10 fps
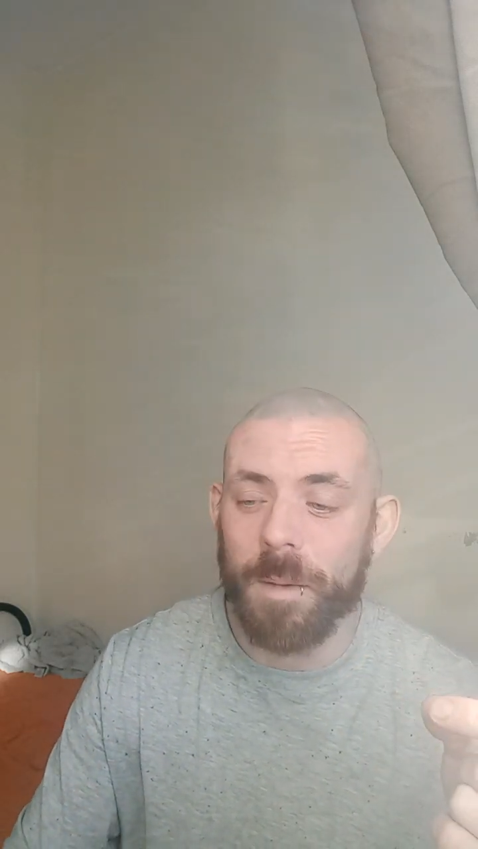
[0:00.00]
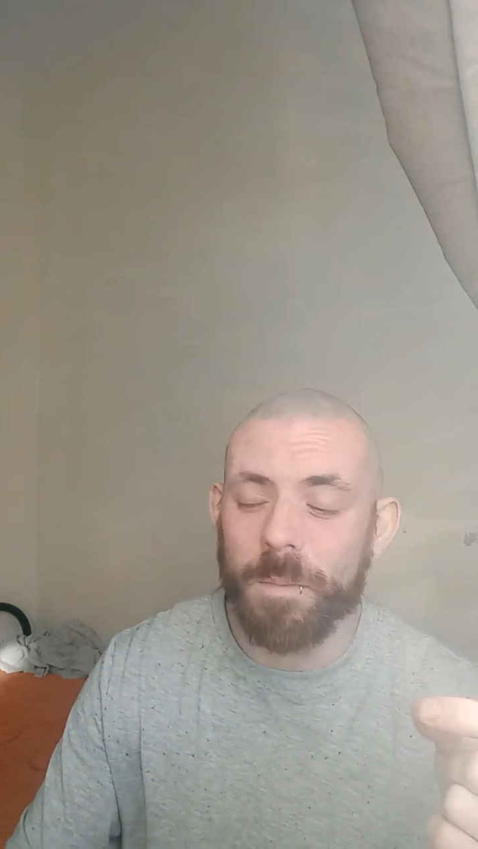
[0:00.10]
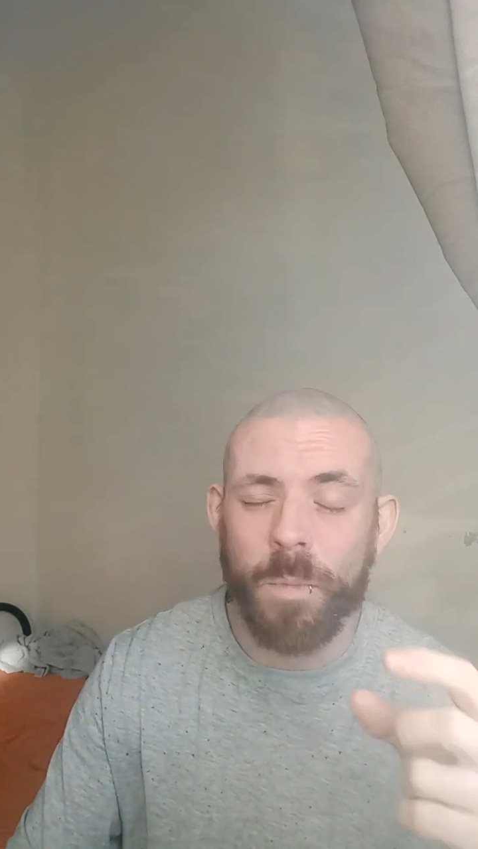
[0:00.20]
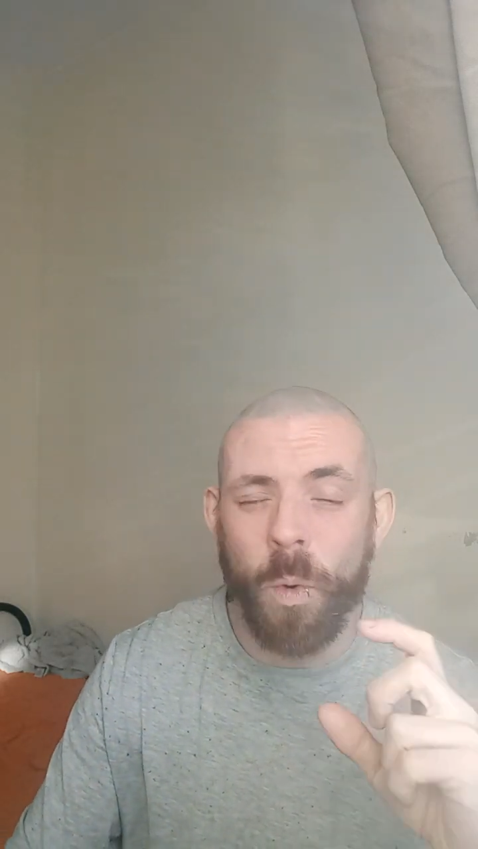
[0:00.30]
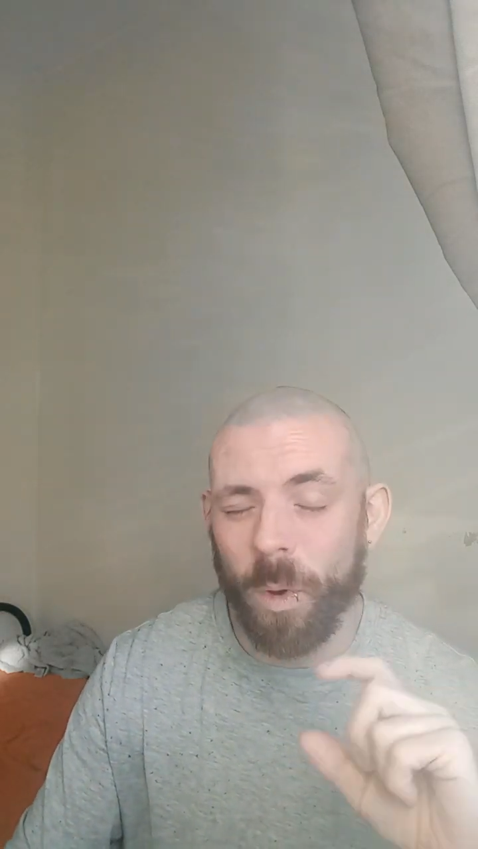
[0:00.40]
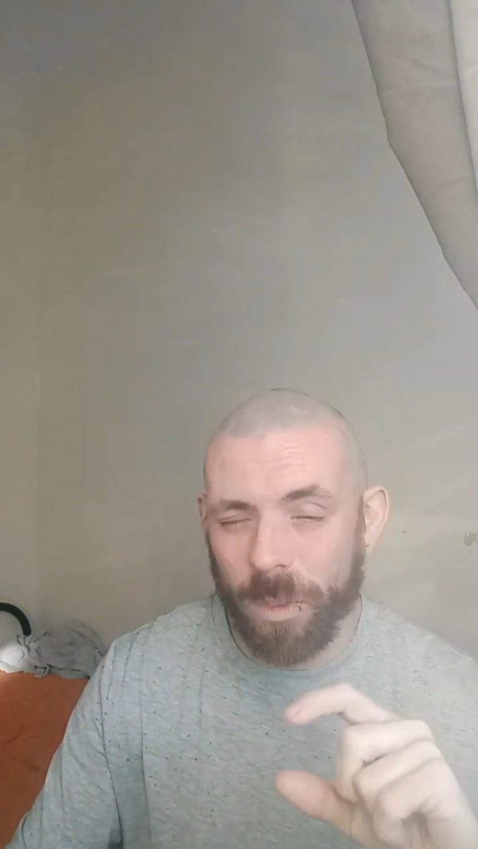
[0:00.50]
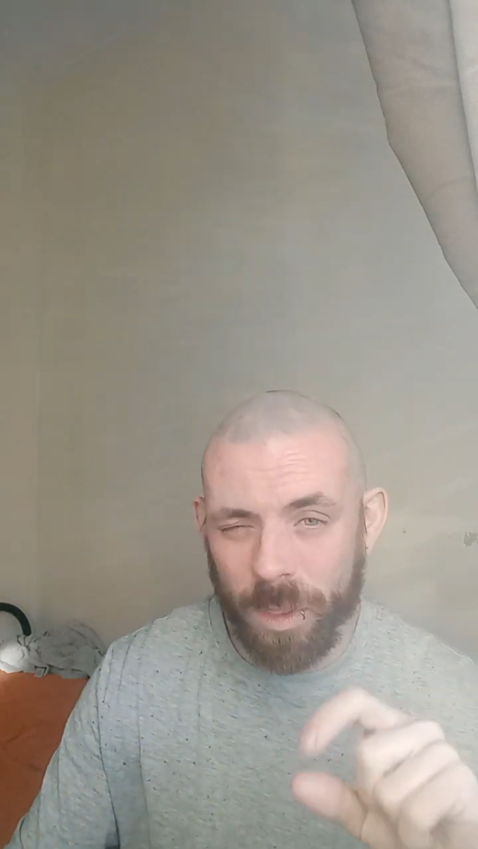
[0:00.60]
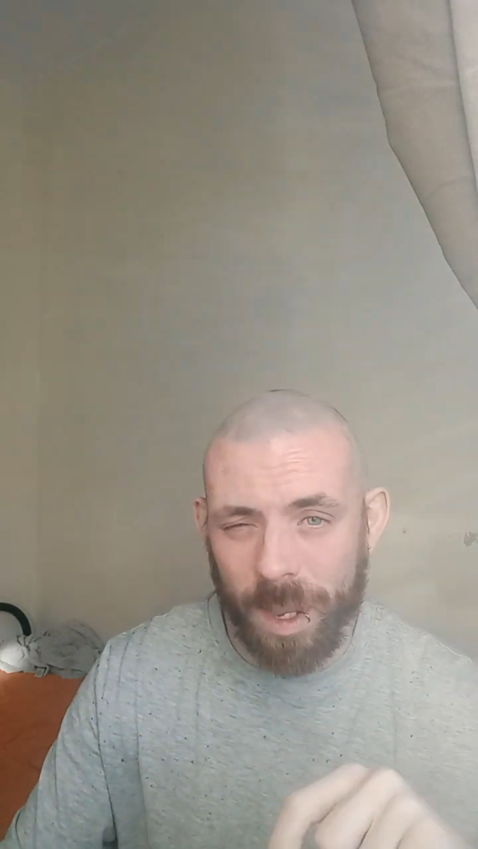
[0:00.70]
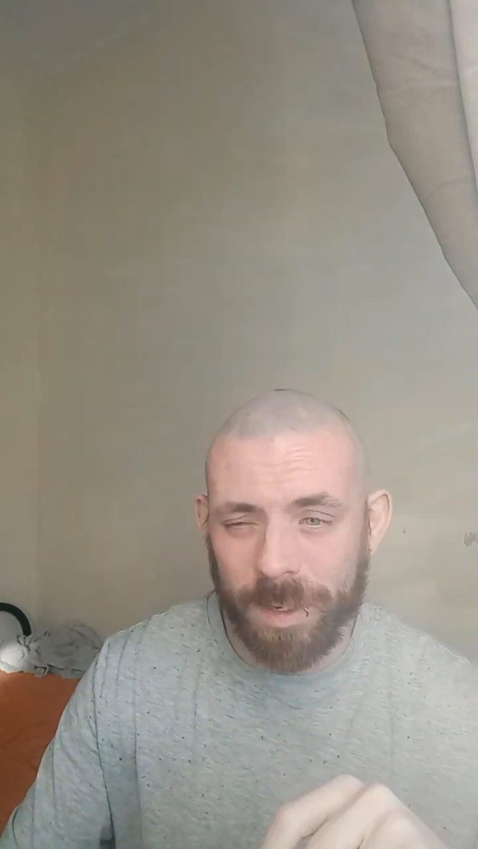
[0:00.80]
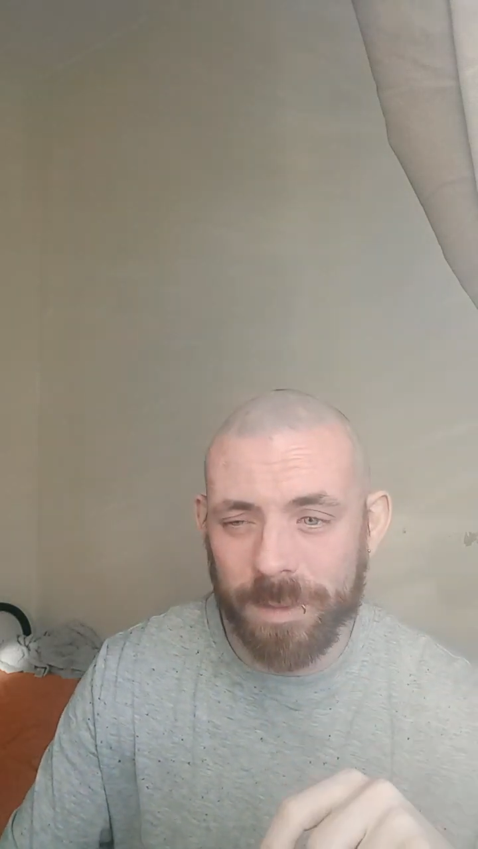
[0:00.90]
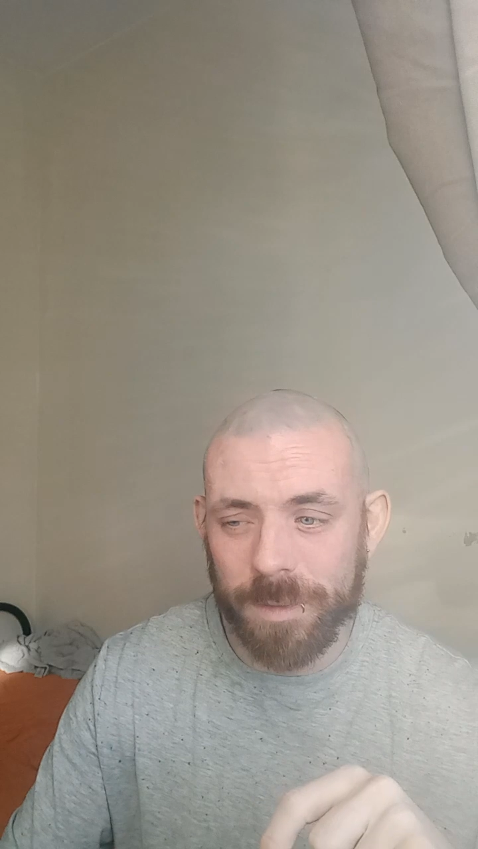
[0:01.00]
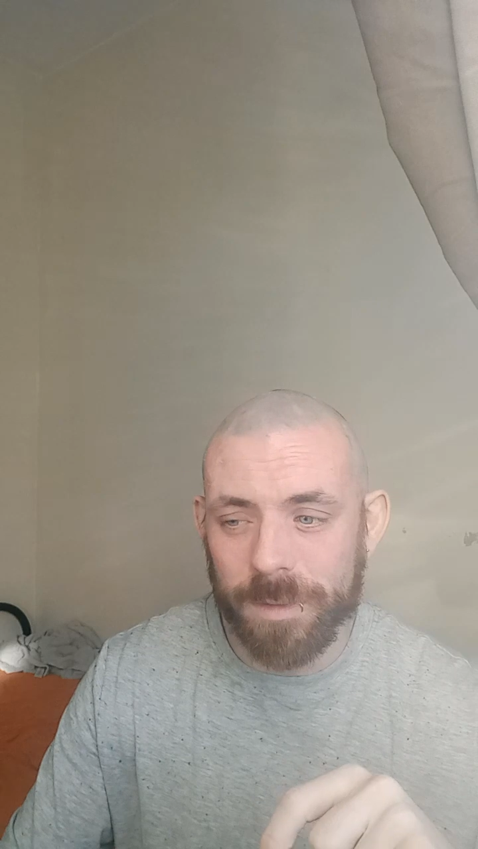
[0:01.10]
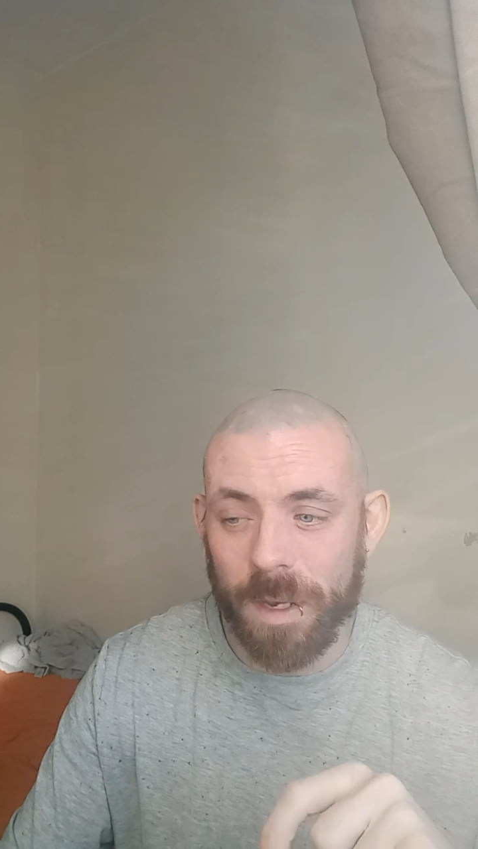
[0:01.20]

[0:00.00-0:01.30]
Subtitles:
more things.